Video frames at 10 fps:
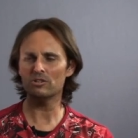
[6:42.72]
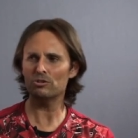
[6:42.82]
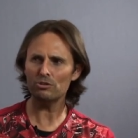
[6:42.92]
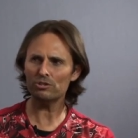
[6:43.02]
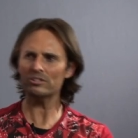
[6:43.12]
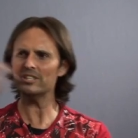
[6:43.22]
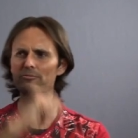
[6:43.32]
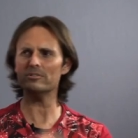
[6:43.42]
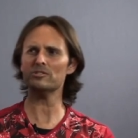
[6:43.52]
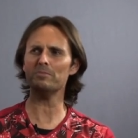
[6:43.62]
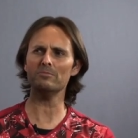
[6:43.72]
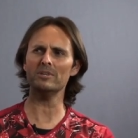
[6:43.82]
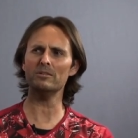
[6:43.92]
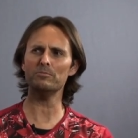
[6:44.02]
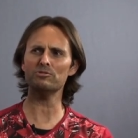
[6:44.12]
you should never expect
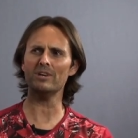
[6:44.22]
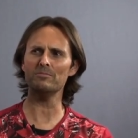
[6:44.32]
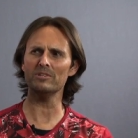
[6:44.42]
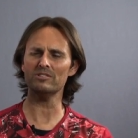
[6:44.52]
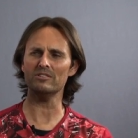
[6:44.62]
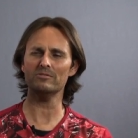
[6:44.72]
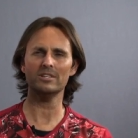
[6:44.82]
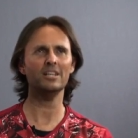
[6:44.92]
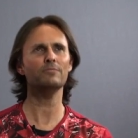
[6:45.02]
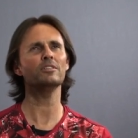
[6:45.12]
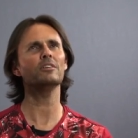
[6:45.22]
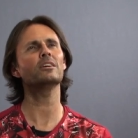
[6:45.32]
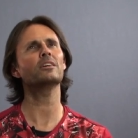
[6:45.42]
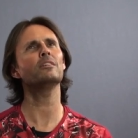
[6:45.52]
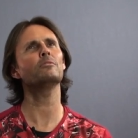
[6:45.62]
me to betray myself, even though
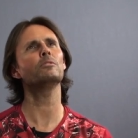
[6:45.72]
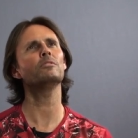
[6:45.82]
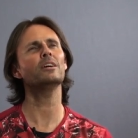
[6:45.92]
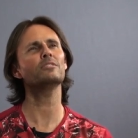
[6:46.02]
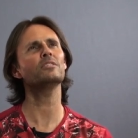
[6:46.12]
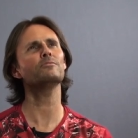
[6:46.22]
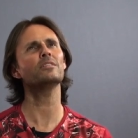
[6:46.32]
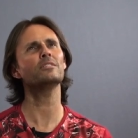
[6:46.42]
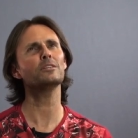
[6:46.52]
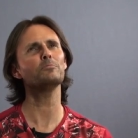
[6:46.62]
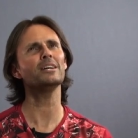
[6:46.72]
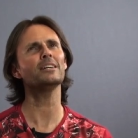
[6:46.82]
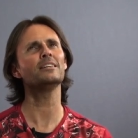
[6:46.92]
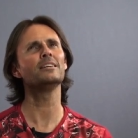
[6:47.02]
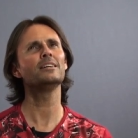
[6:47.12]
I go, well, actually, if I think
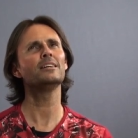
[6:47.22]
about it,